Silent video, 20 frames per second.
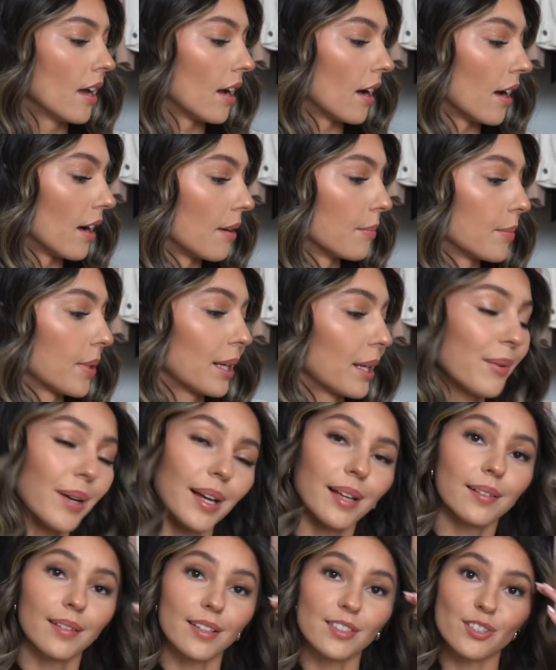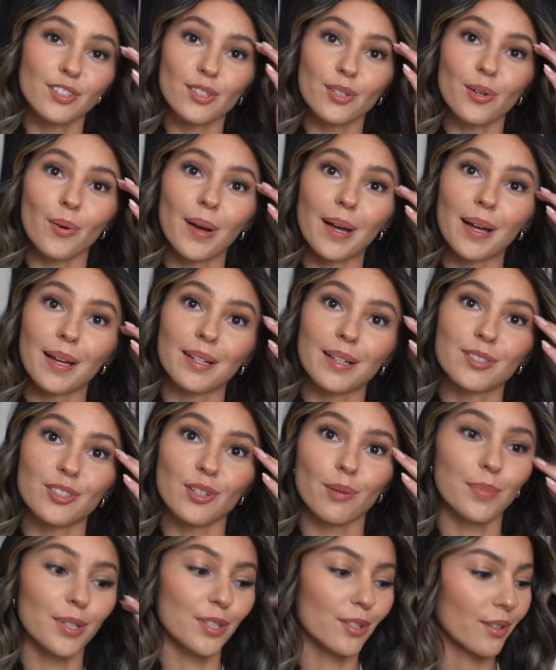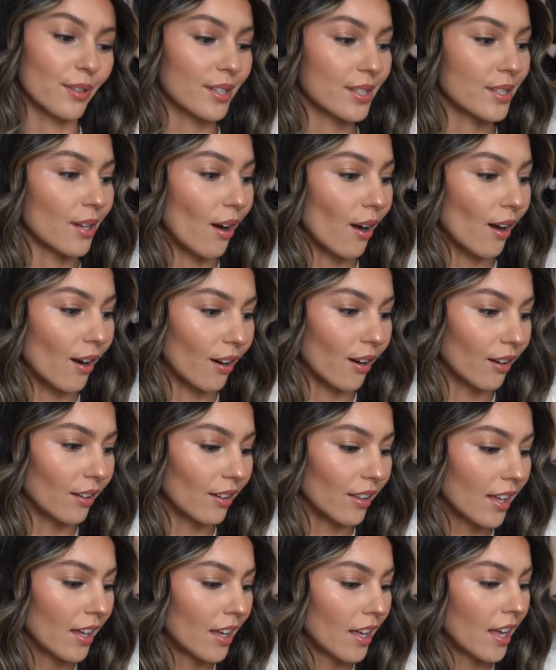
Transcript: Um, but anyway, let's just go ahead and jump into this haul.